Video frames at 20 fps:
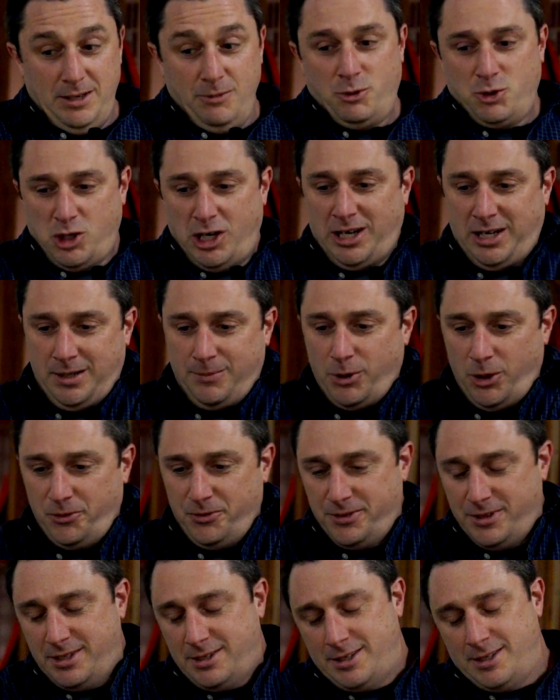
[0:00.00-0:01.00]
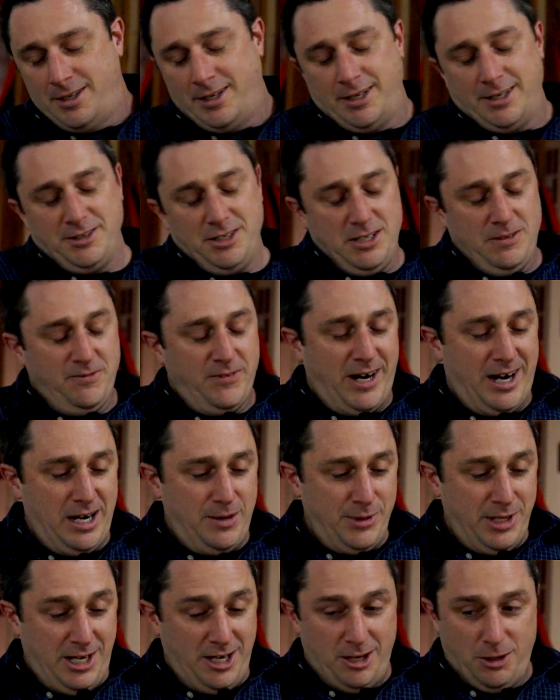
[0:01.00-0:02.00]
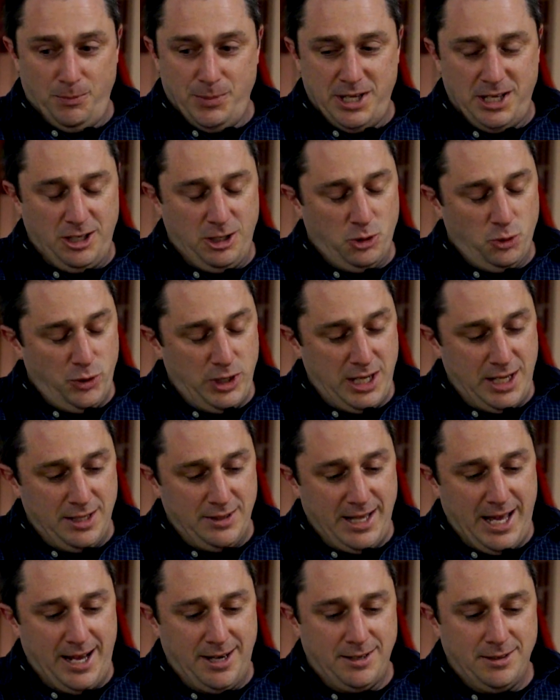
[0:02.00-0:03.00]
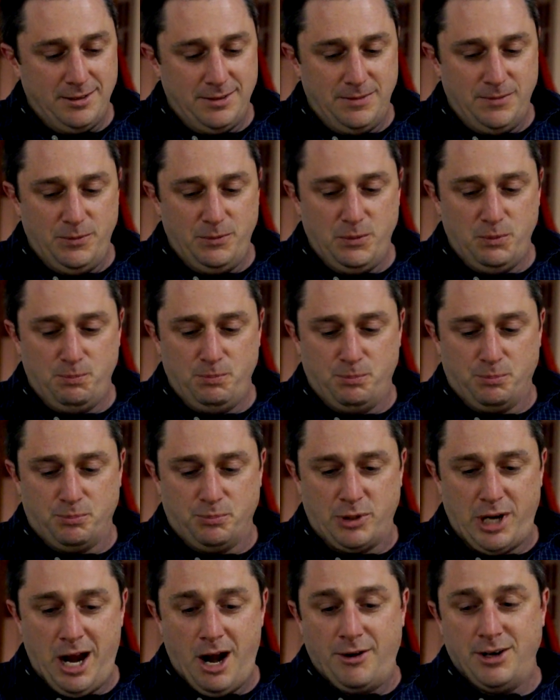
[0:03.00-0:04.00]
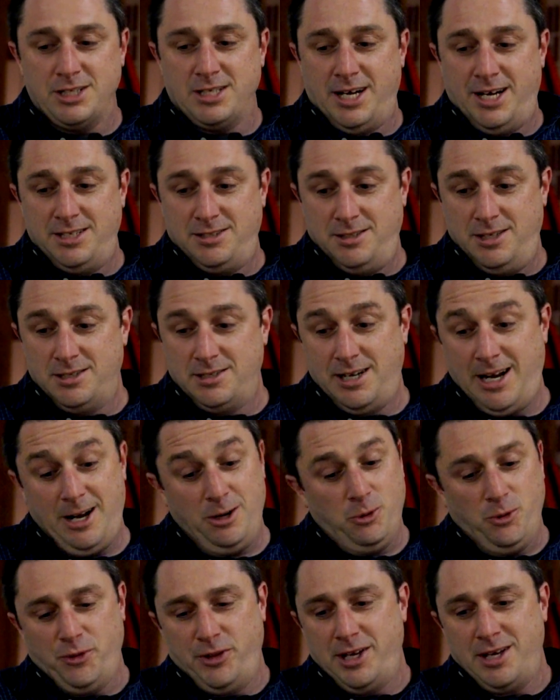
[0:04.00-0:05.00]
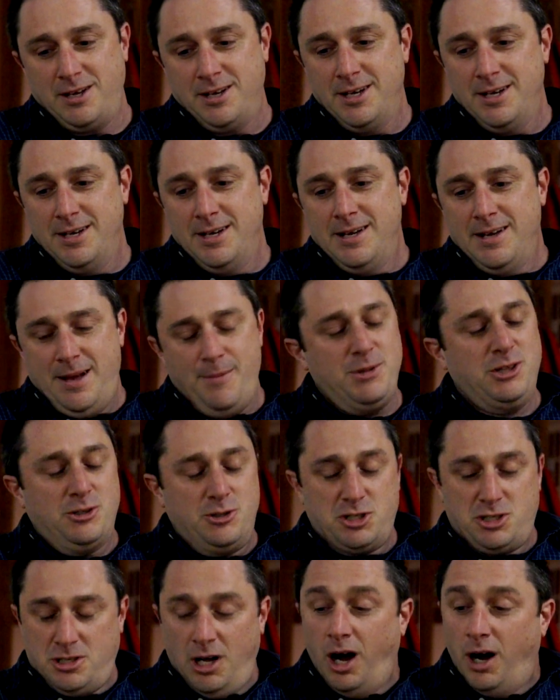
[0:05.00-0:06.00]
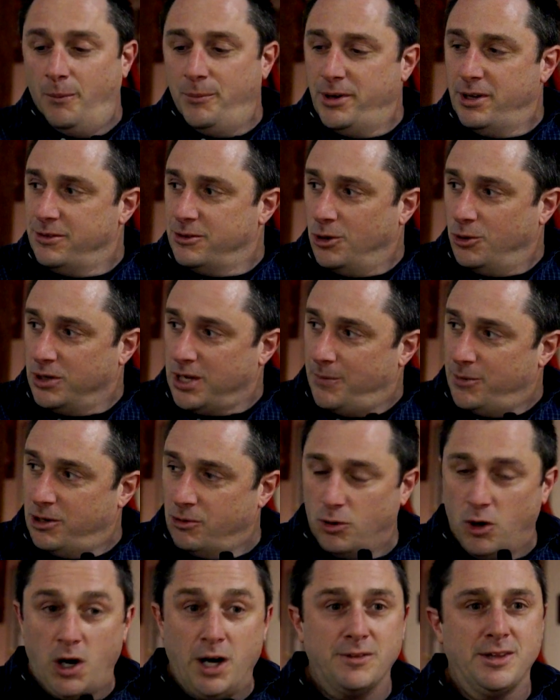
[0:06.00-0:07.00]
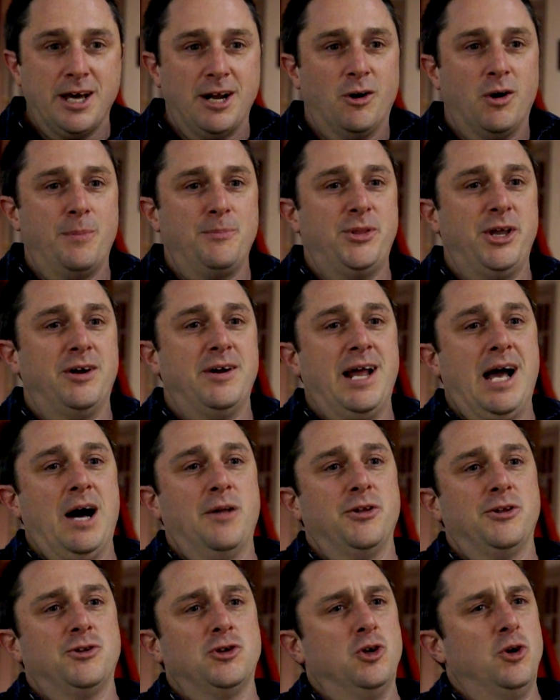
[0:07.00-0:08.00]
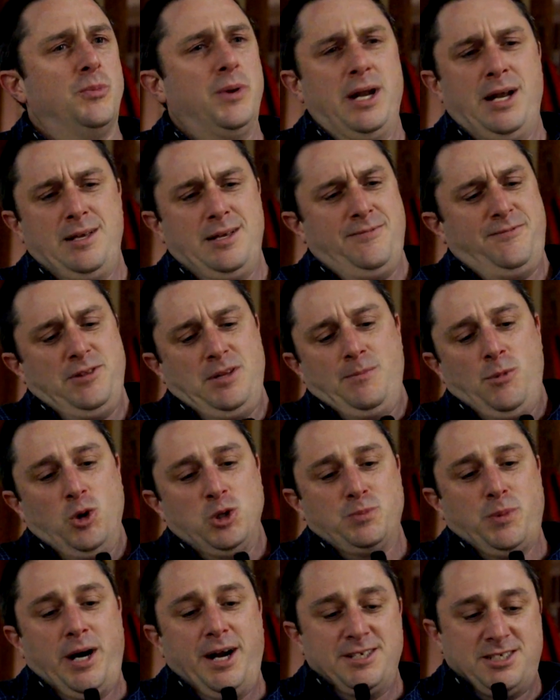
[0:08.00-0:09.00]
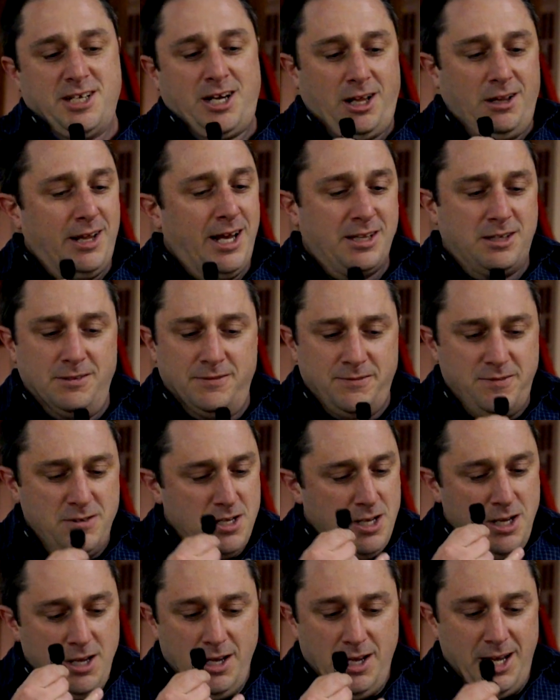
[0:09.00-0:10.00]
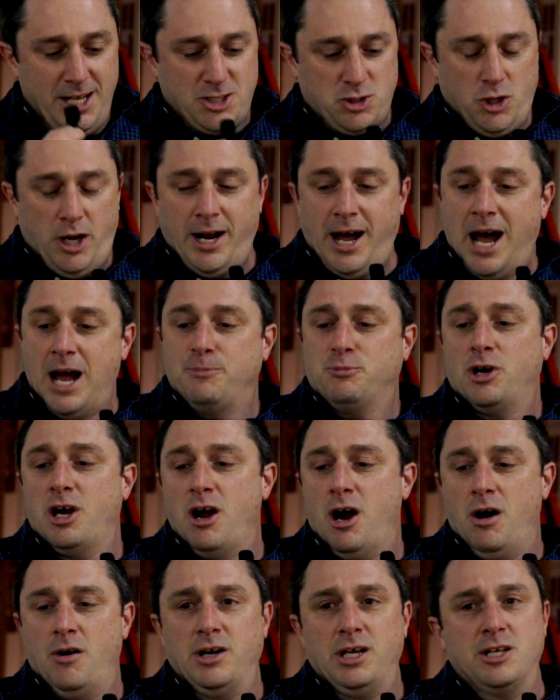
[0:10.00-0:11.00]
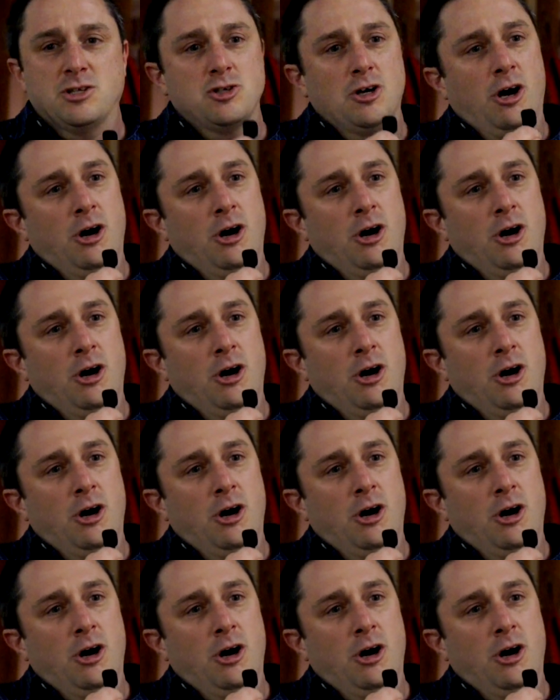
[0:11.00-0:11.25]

we're talking about um, the environment here being green, that prioritize this. And I don't think, I mean, there's some, don't get me wrong, that are up there now that do, but for the most part, it's a collective, it's not a high priority. It's